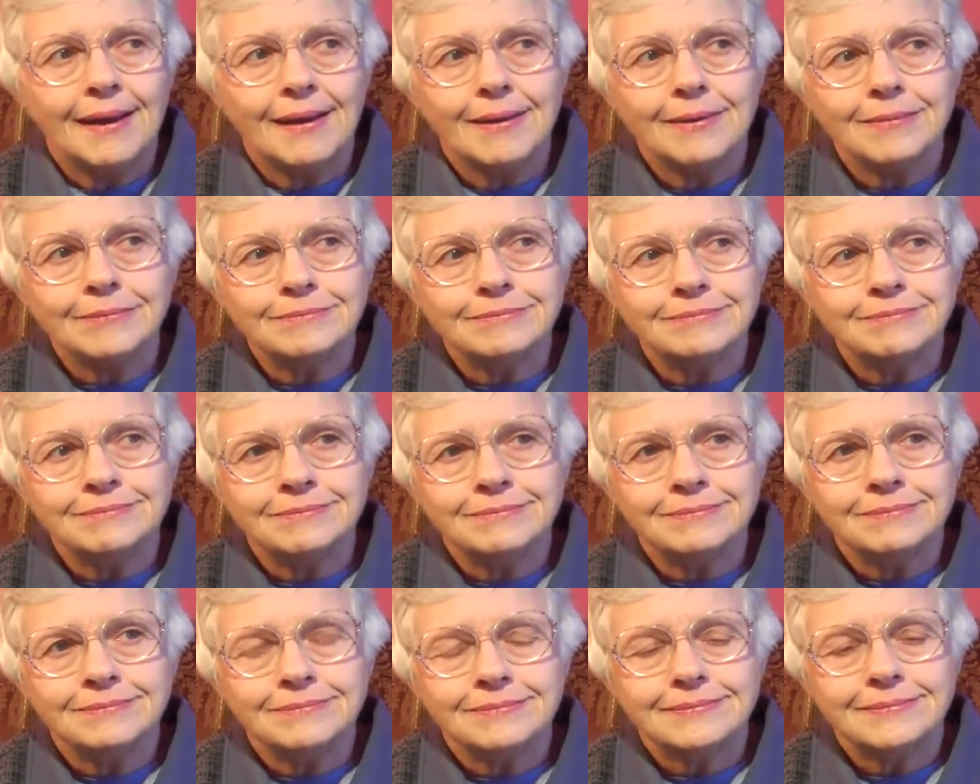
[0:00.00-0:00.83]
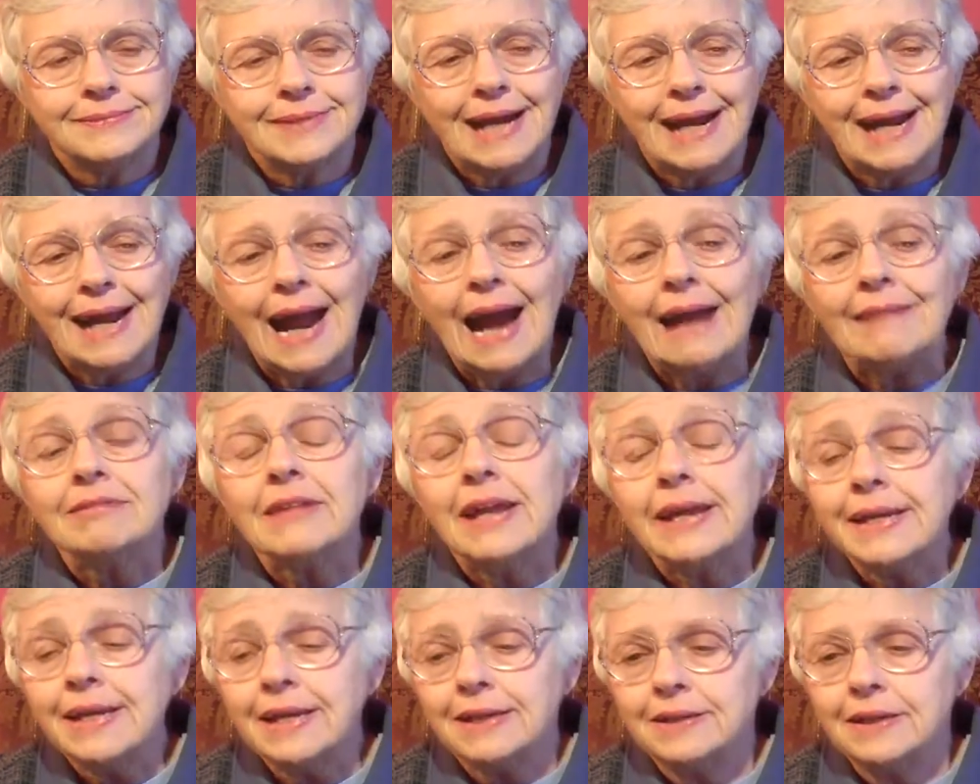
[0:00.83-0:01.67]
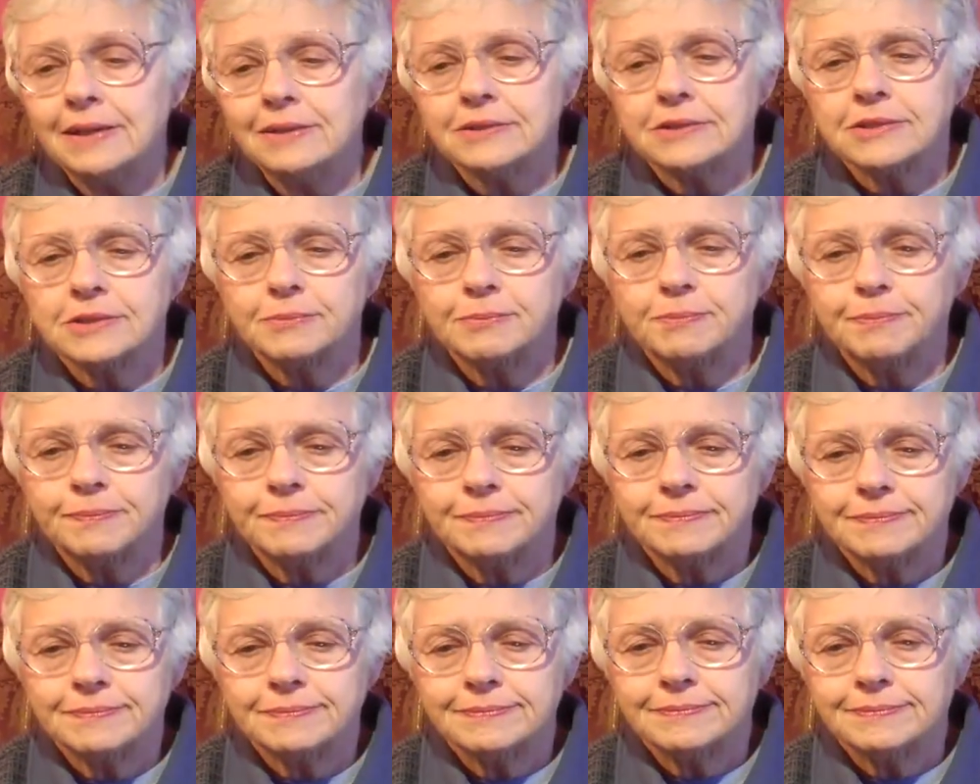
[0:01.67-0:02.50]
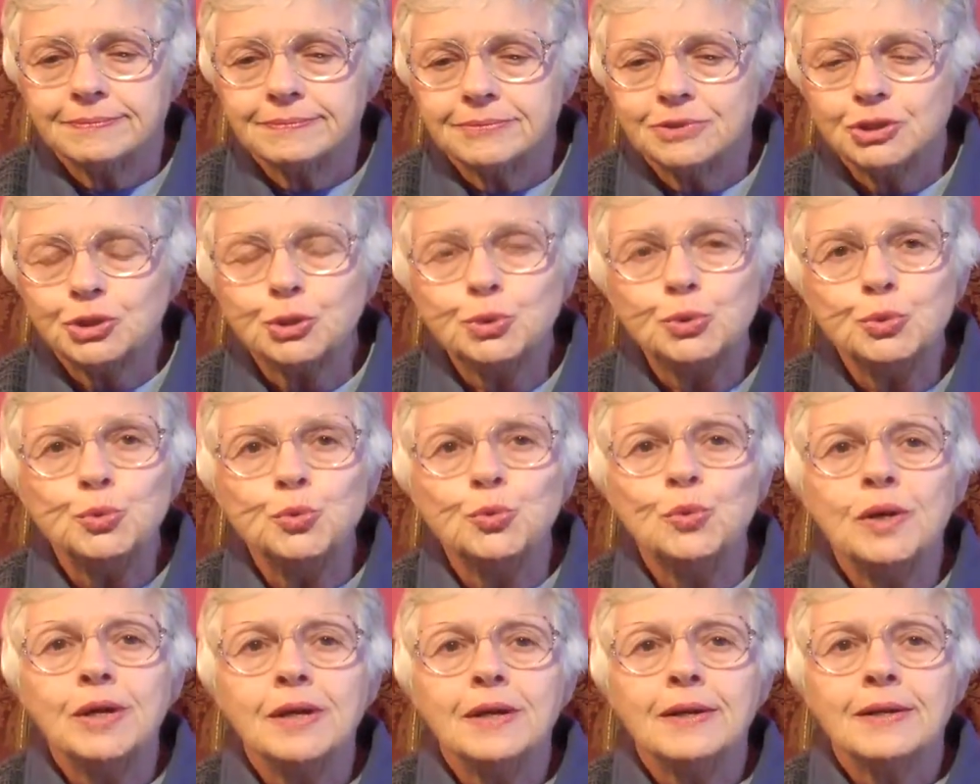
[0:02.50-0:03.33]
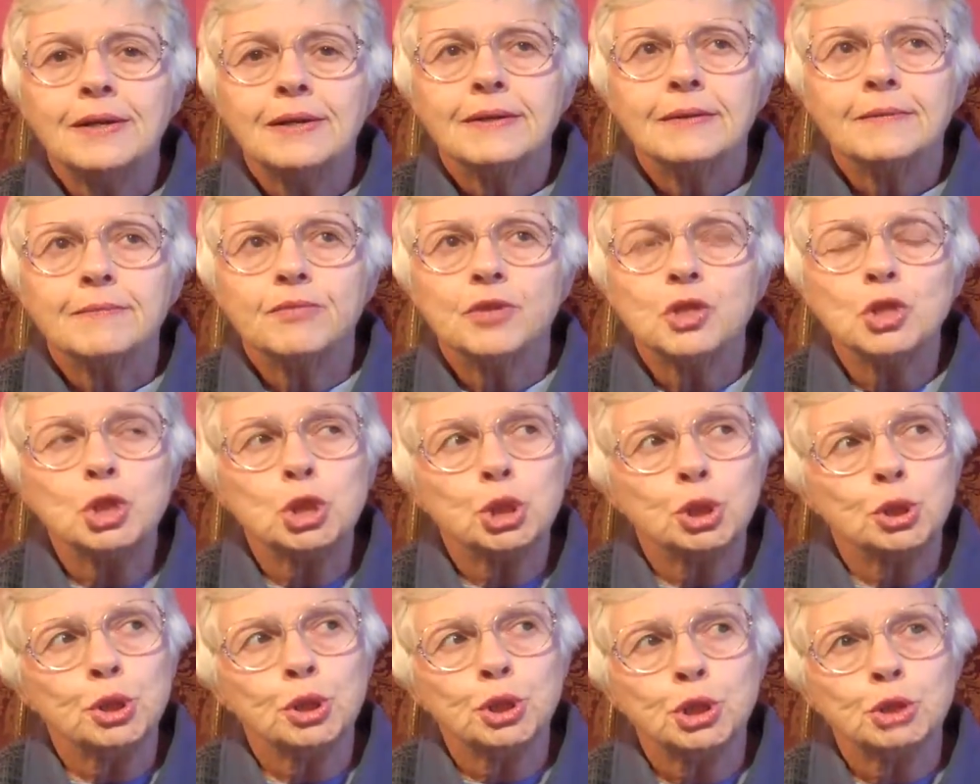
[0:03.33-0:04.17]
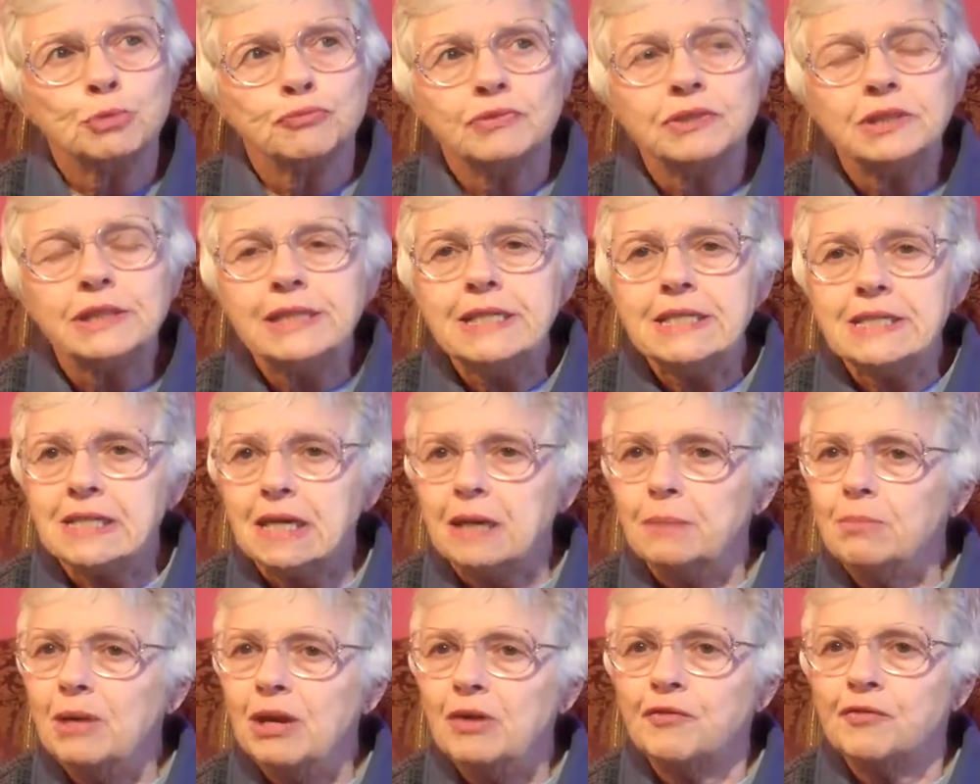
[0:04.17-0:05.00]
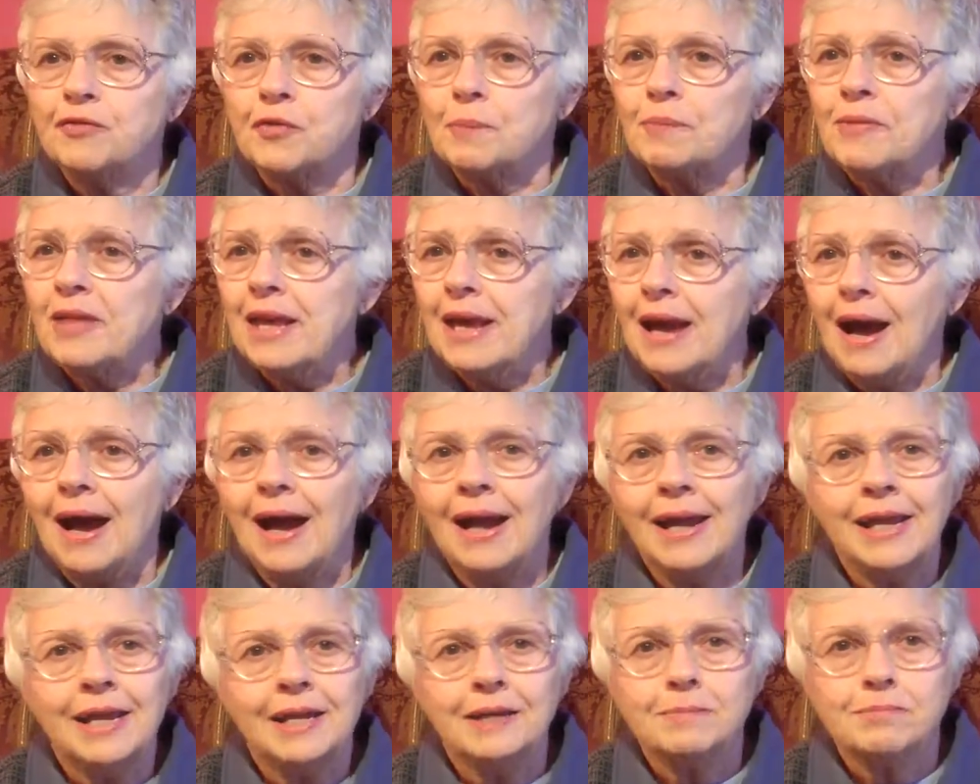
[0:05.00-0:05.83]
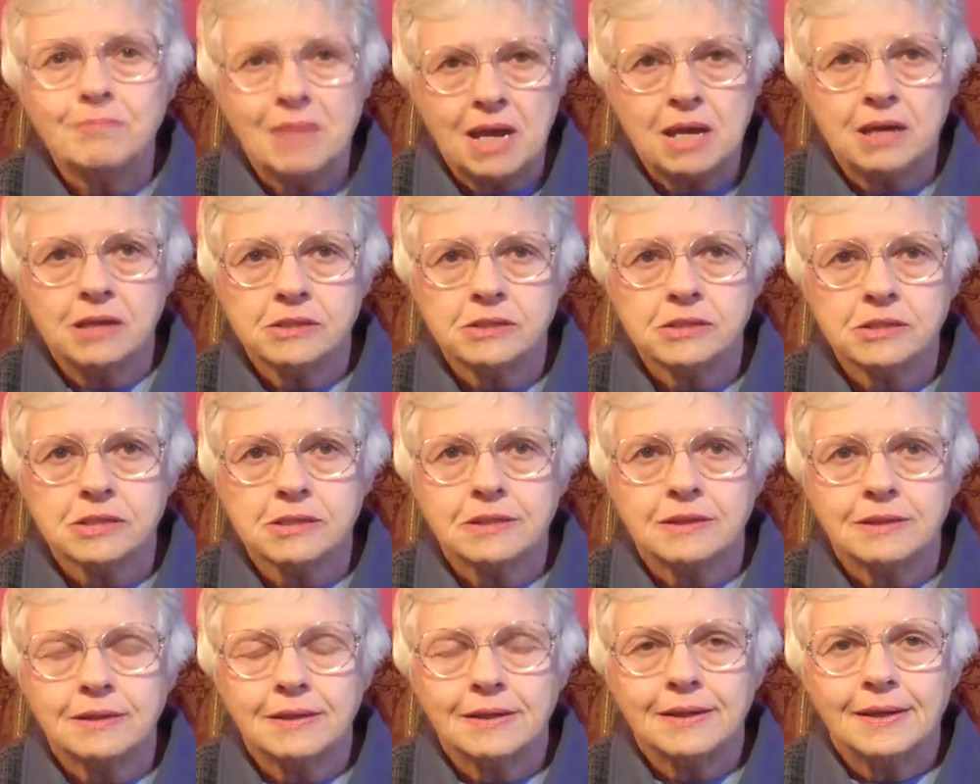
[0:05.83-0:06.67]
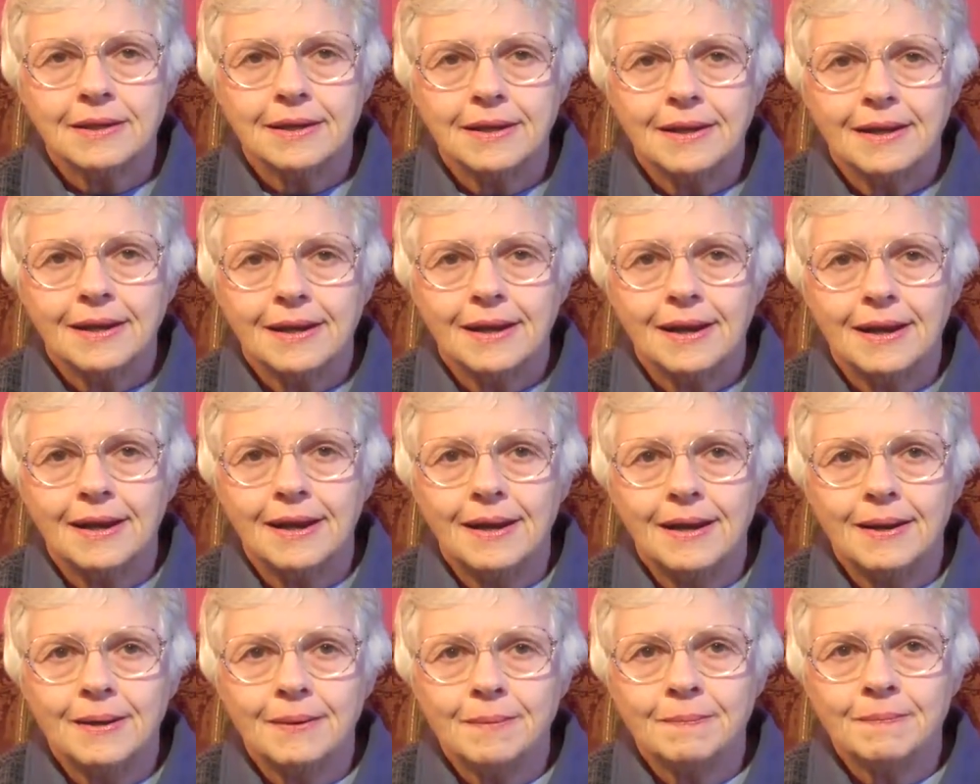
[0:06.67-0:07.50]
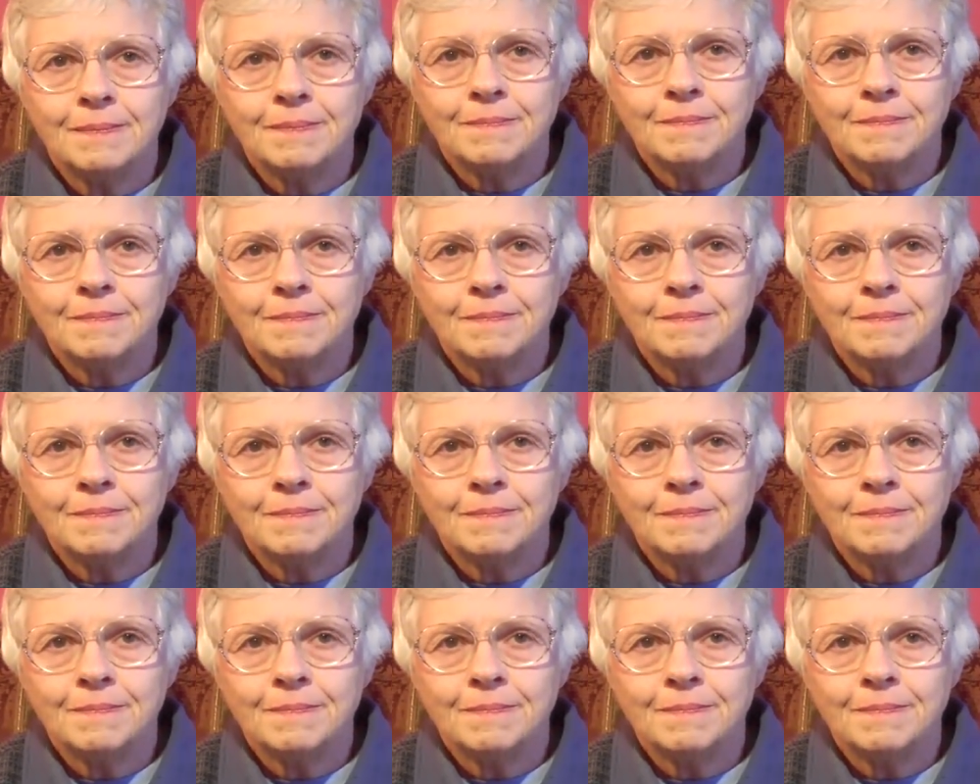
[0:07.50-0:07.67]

Um, I, I, liken it to, to the church releasing me from the iron mask. Um,